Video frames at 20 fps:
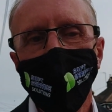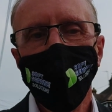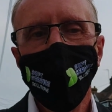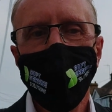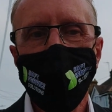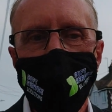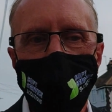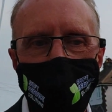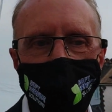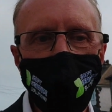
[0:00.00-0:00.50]

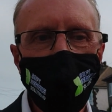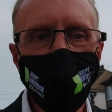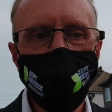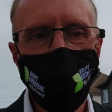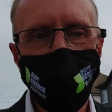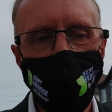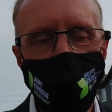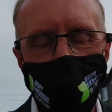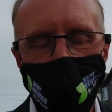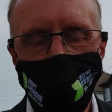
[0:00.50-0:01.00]
which
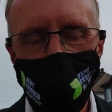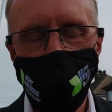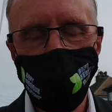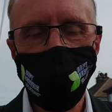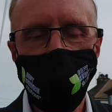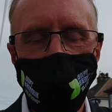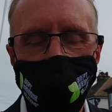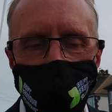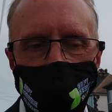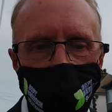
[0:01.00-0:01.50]
means that
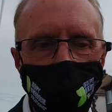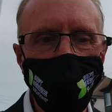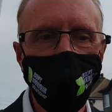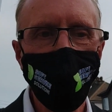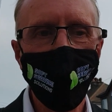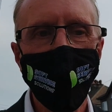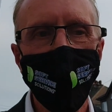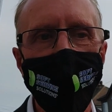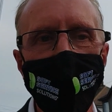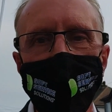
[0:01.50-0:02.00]

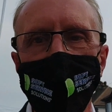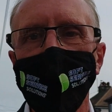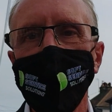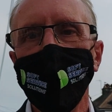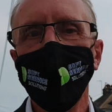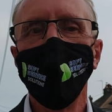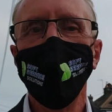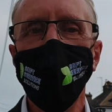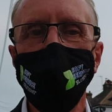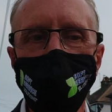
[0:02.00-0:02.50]

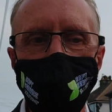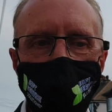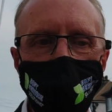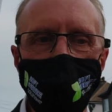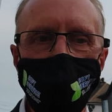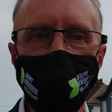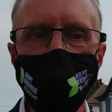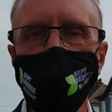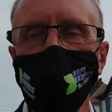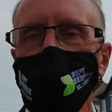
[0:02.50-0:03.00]
we have to
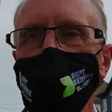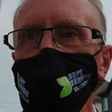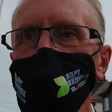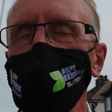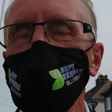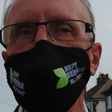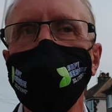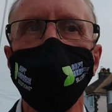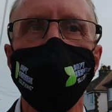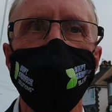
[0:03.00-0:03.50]

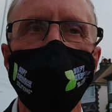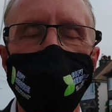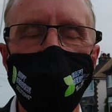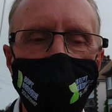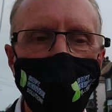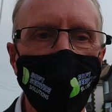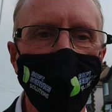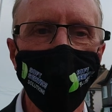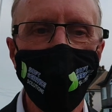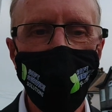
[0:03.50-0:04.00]
calculate
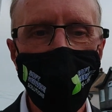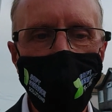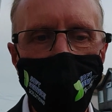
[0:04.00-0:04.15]
the